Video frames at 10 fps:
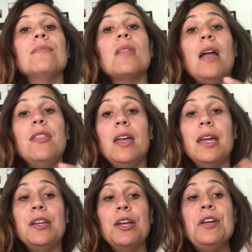And
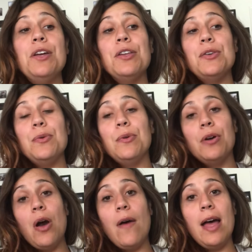then you will
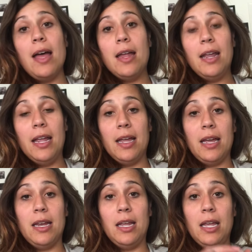go ahead
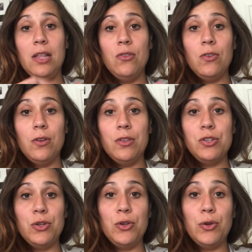and insert the
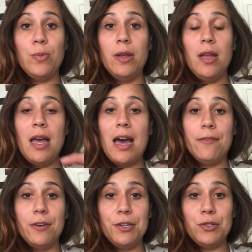tube
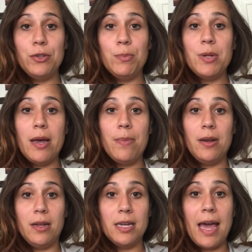after it's lubed up and
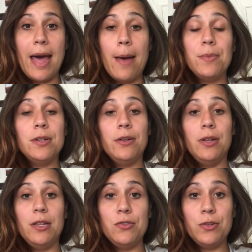uncapped. You'll
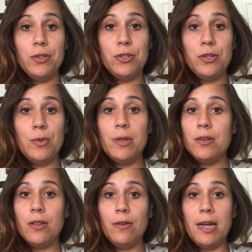insert the tube into
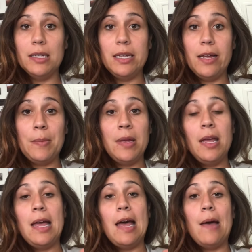the rectum
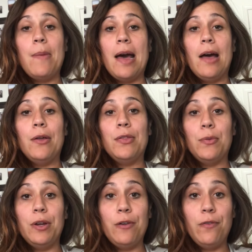about
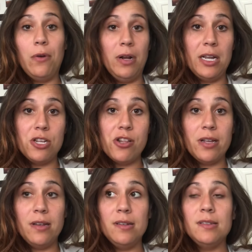3 to 4
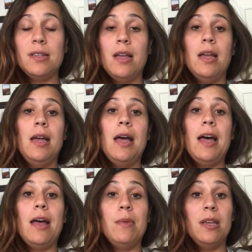inches.
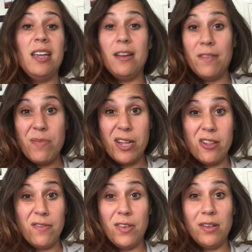Again, if the
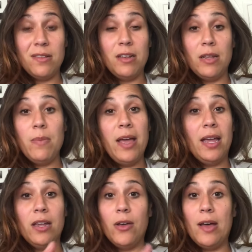patient feels any
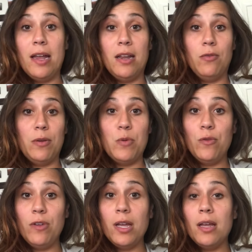pain, go ahead and remove
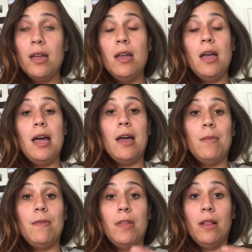it.
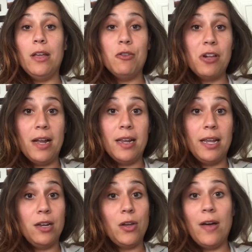If they'll let you try it
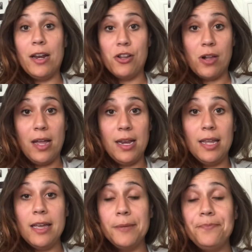again, go ahead and try it
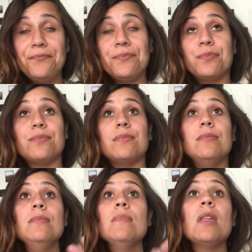again.
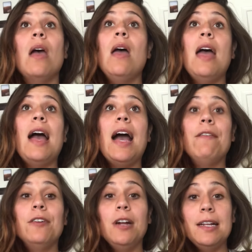
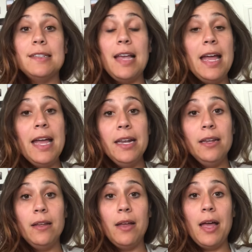After it's
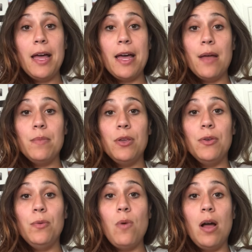in,
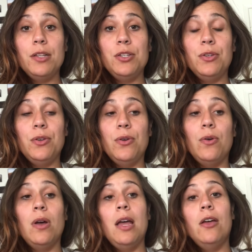you want
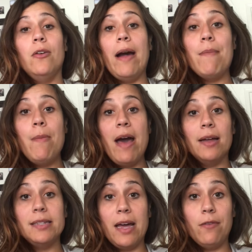to grab the
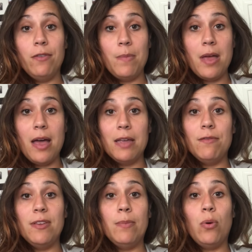bag down from the
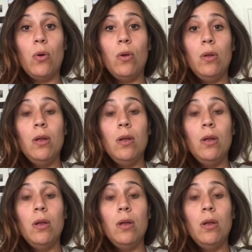IV pole,